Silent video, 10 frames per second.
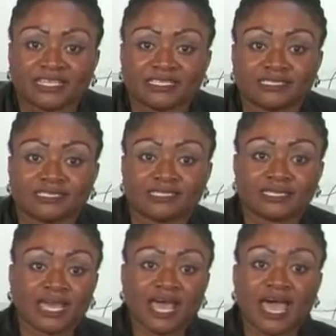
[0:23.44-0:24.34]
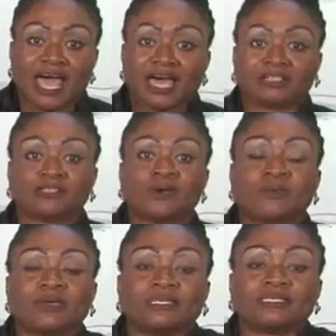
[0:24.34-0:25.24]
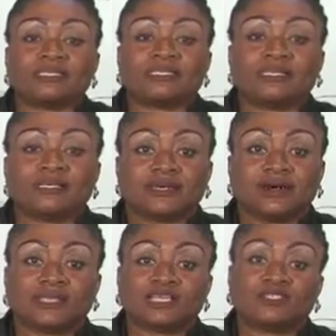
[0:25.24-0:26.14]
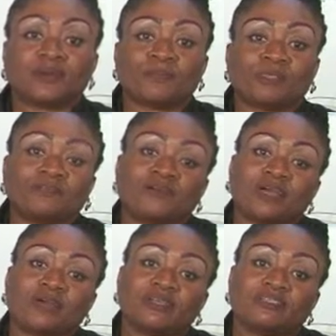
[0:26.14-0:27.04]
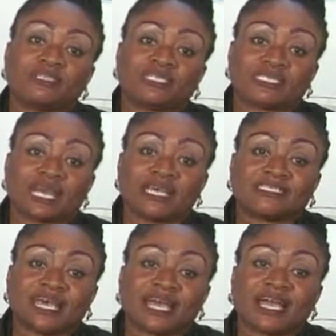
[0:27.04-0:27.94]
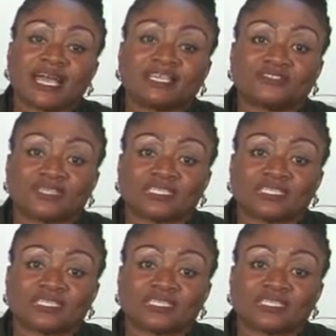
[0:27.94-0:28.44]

this, our topics, or the topics we are going to discuss are gastric